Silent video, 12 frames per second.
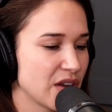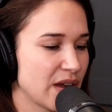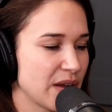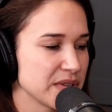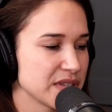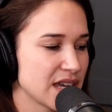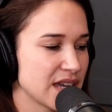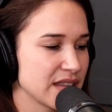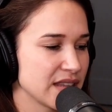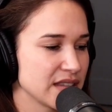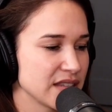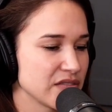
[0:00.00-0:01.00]
I was at
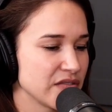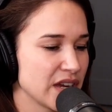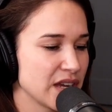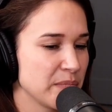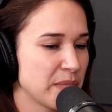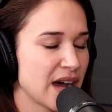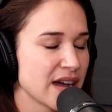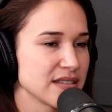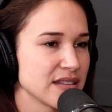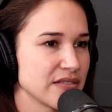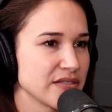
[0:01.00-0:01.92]
this very positive